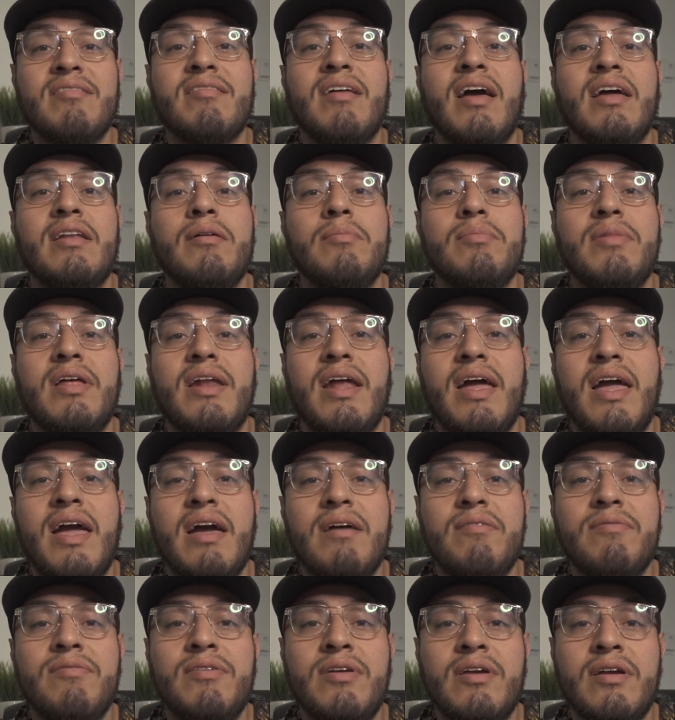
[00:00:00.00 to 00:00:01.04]
item that I
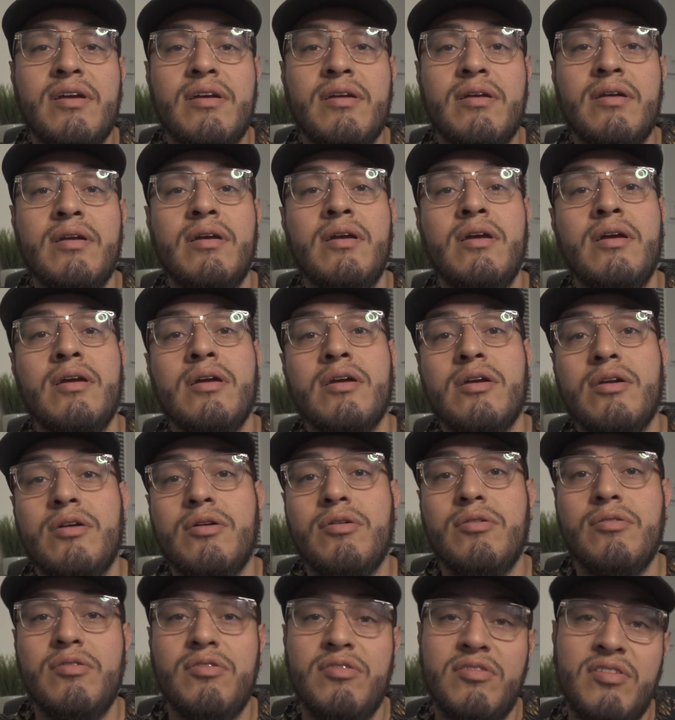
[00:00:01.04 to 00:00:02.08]
have here
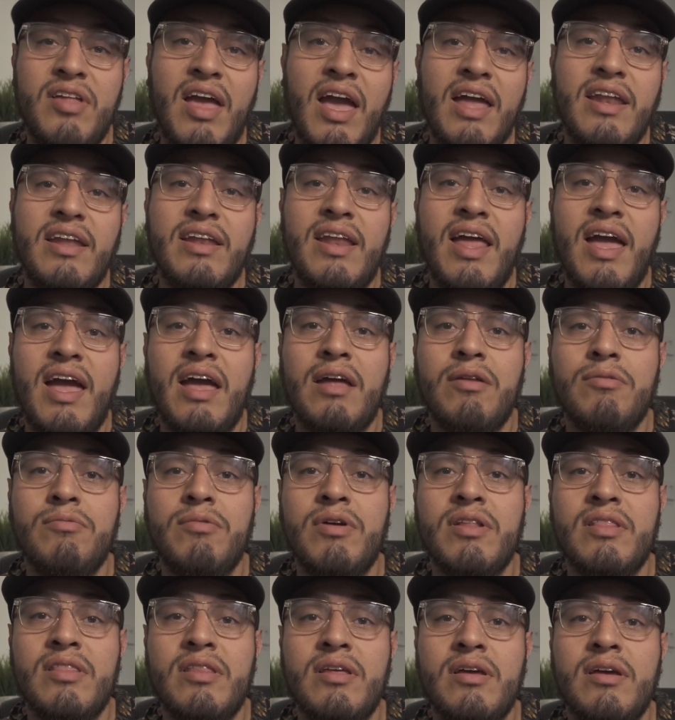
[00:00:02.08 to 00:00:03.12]
goes hand in hand
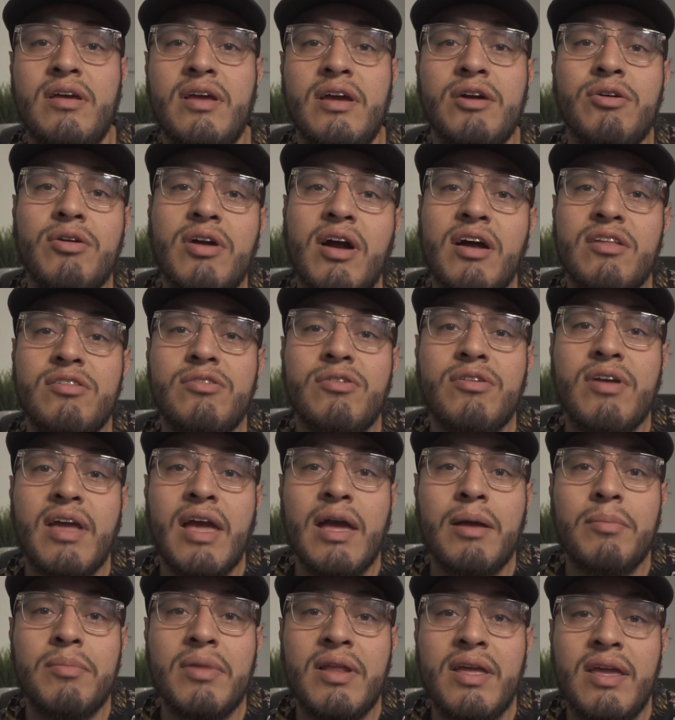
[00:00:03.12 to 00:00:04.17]
with the Elgato
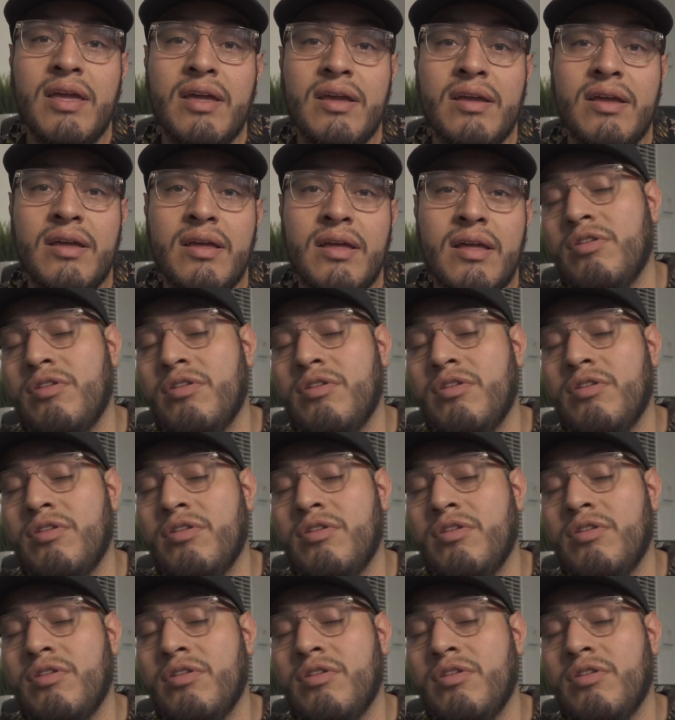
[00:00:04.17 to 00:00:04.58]
Camlink.